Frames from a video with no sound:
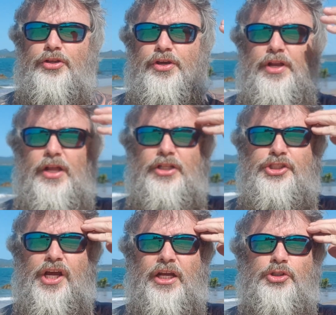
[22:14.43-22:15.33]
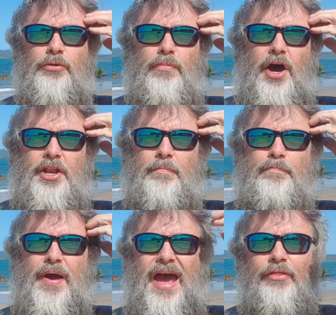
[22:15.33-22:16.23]
You can only change your mind
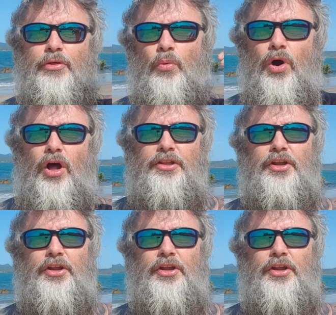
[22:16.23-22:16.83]
about the world.